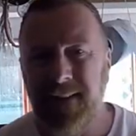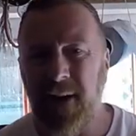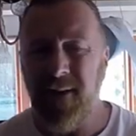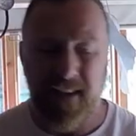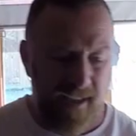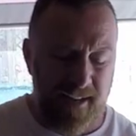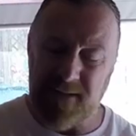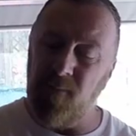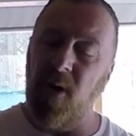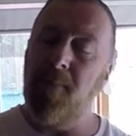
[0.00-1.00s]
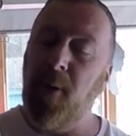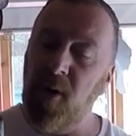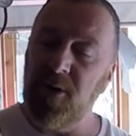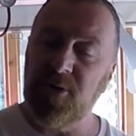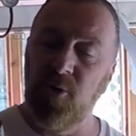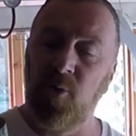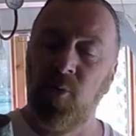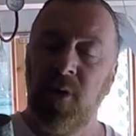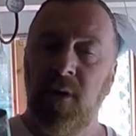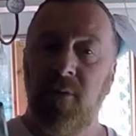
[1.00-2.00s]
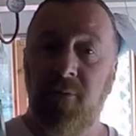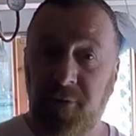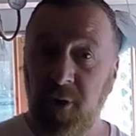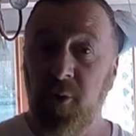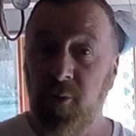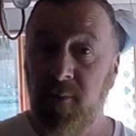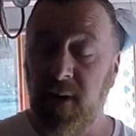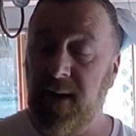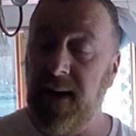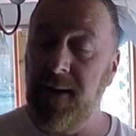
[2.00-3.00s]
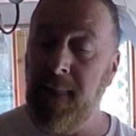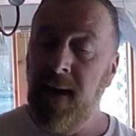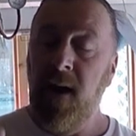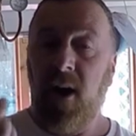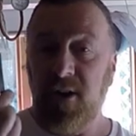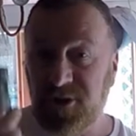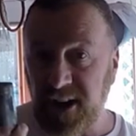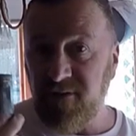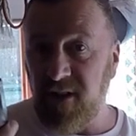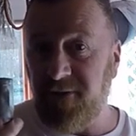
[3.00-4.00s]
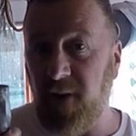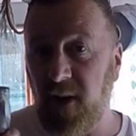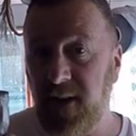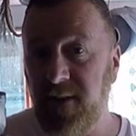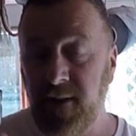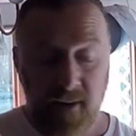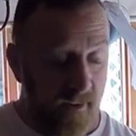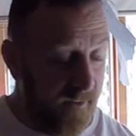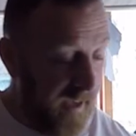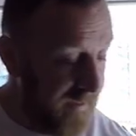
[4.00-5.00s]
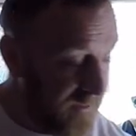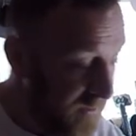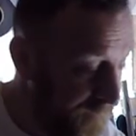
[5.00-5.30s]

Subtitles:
Now again, it's my personal view, okay? I generally find that